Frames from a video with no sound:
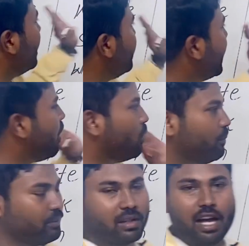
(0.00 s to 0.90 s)

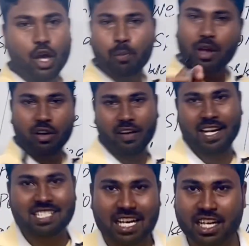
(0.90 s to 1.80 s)
Now I hope everyone
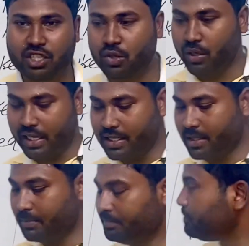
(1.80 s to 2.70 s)
has understood
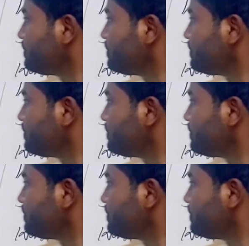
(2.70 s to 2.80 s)
this.